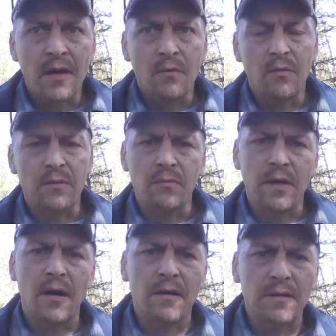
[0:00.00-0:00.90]
we,
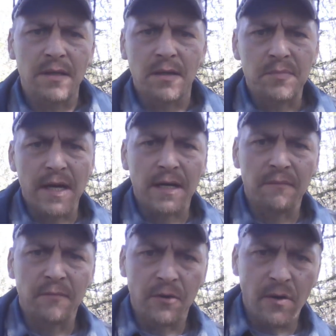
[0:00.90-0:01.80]
we all end up taking
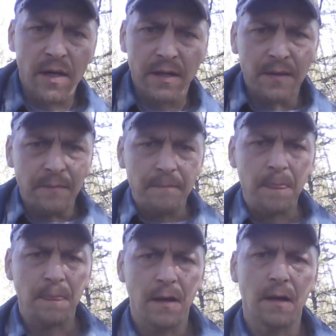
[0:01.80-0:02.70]
for granted.
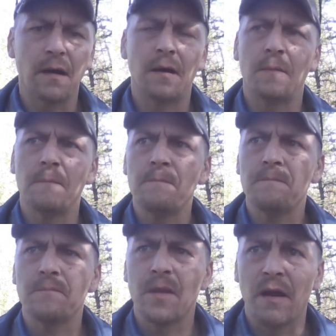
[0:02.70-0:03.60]
Um,
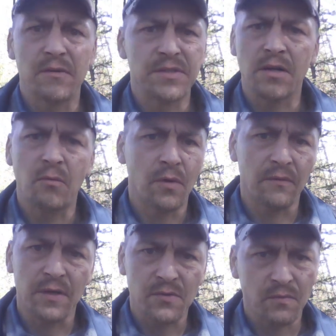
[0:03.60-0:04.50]
every single one
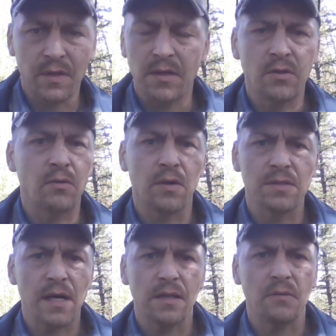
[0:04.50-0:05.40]
of us, you know
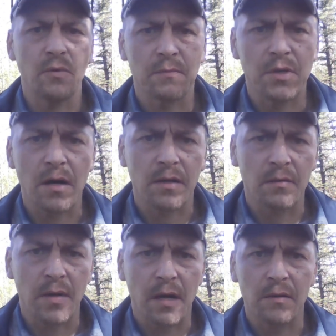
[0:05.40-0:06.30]
exactly what I'm talking
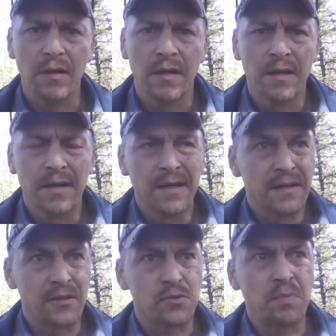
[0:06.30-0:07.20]
about.
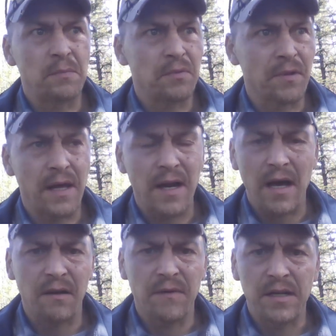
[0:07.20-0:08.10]
There's people that
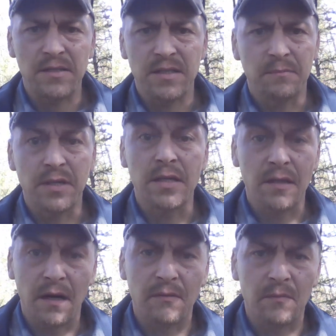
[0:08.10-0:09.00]
aggravate you, but you
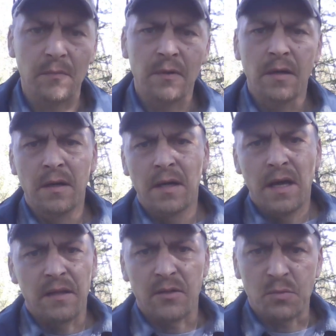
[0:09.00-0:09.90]
love them.
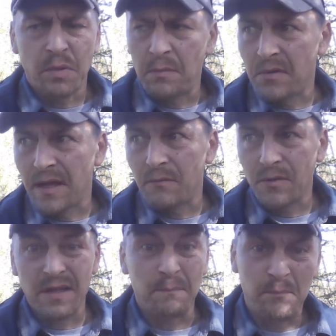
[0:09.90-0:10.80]
There's people that
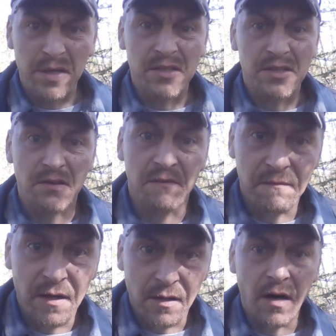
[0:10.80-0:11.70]
really piss you the
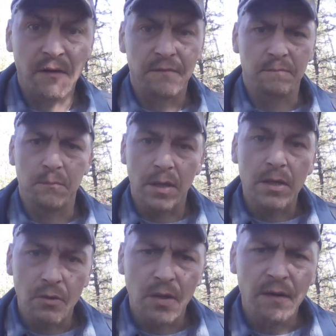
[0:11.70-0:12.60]
fuck off, but
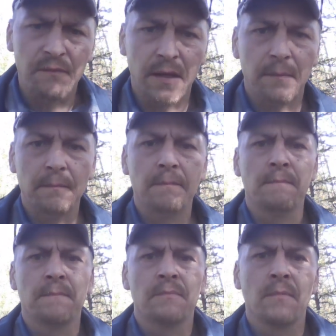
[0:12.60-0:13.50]
you love them.
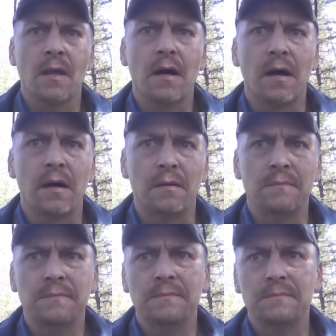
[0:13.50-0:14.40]
Um,
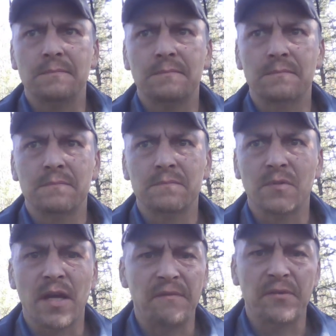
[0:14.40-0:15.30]

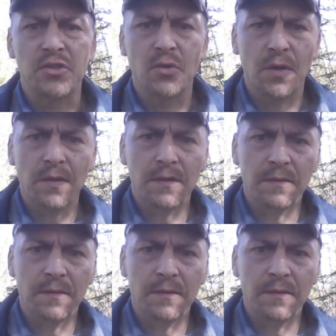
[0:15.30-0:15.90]
life is short.